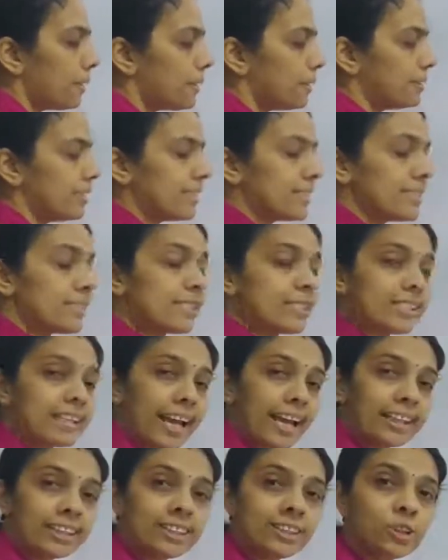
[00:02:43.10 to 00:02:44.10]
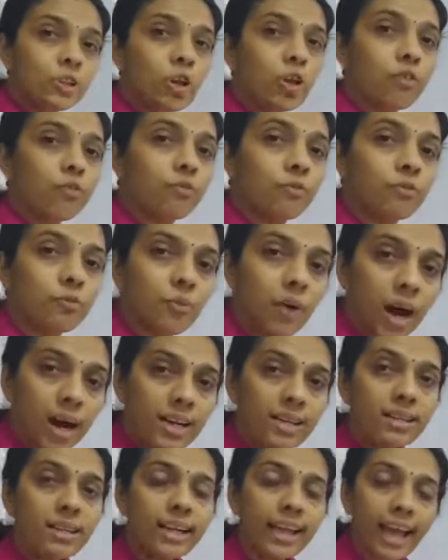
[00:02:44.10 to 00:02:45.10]
the strength of
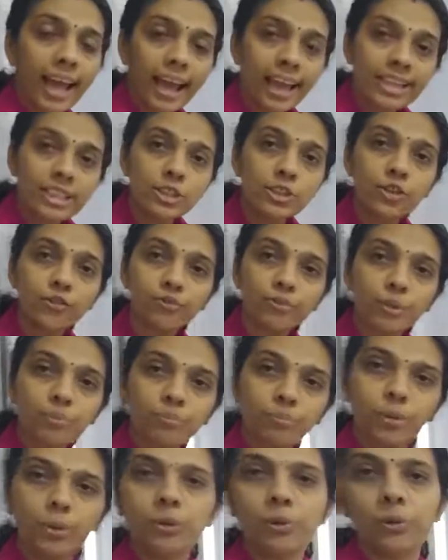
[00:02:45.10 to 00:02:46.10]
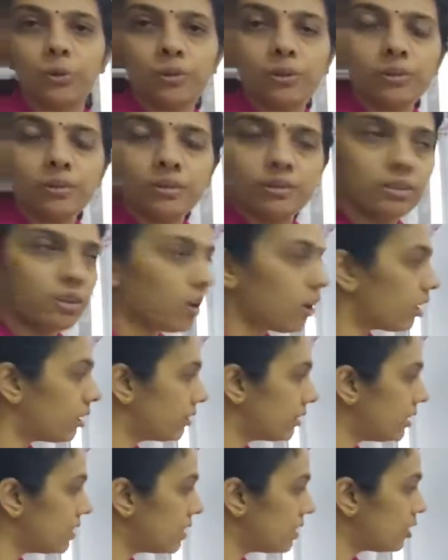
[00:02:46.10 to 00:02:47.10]
one end of the pole, or
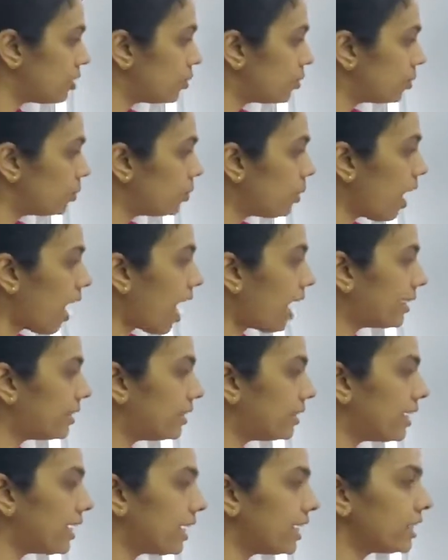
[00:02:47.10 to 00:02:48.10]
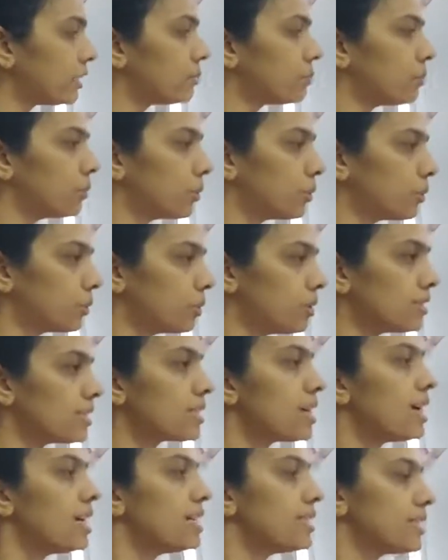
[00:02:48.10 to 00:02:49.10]
this two unlike
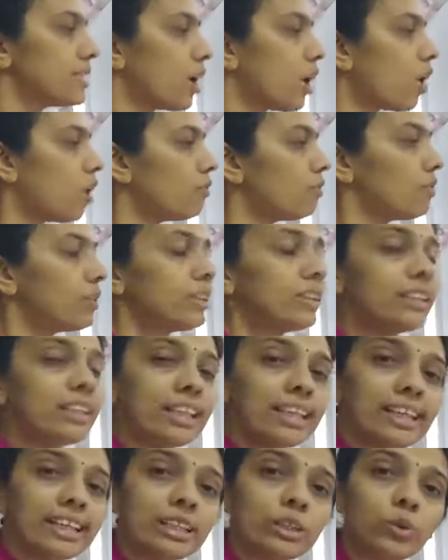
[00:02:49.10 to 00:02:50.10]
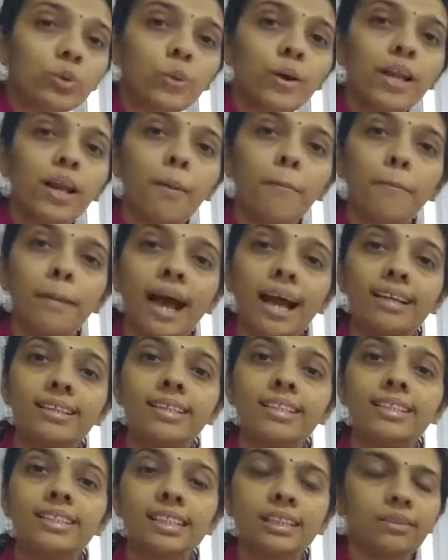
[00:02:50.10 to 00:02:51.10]
poles of equal
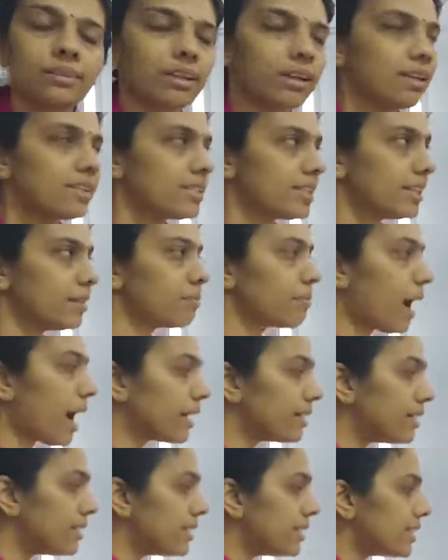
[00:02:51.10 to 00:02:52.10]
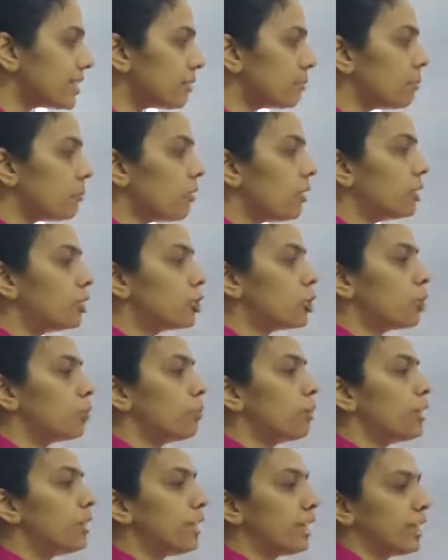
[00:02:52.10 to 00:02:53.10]
magnetic, see, magnetism
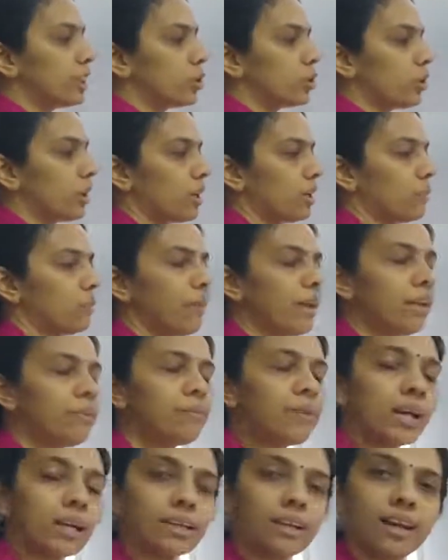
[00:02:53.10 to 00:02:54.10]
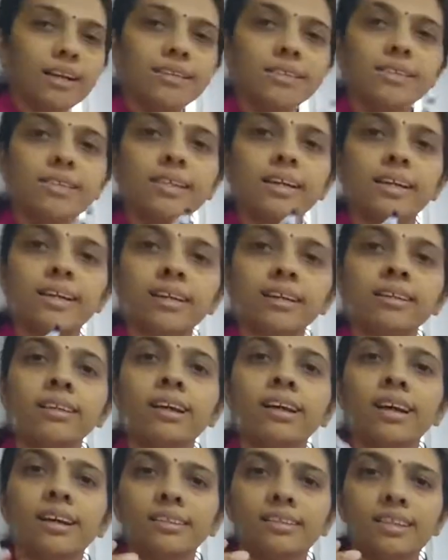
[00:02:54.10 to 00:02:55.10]
should be equal. Well, we are considering
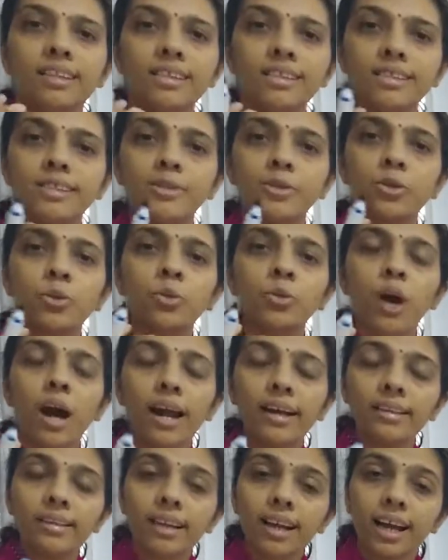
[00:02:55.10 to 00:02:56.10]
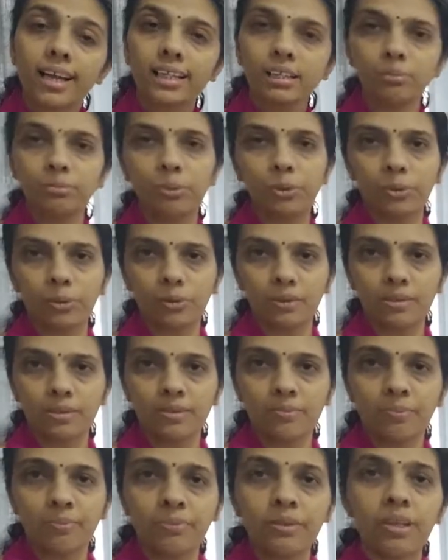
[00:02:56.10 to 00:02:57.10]
this two unlike
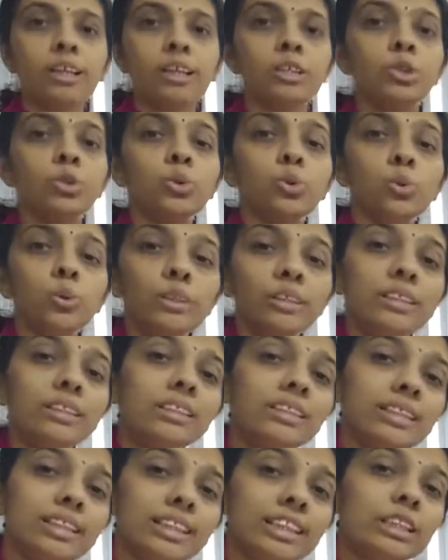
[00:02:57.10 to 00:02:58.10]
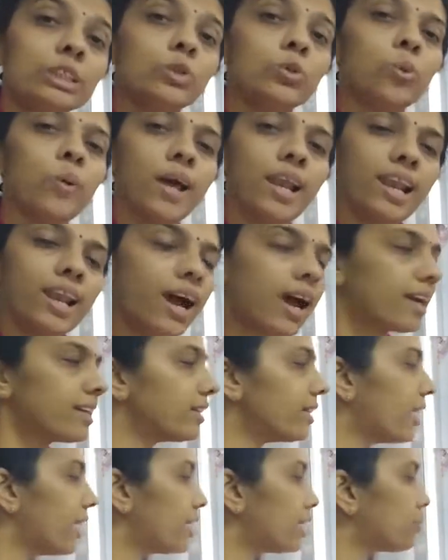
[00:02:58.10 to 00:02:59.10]
poles, two equal
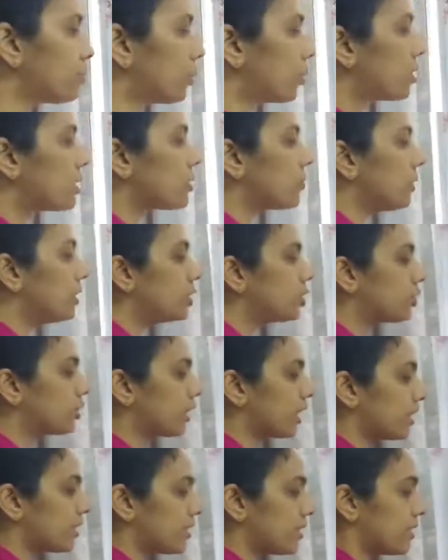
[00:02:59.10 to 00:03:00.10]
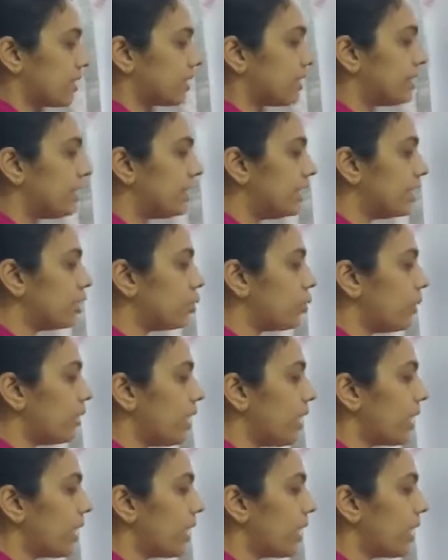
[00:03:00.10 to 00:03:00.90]
unlike poles we should consider. Equal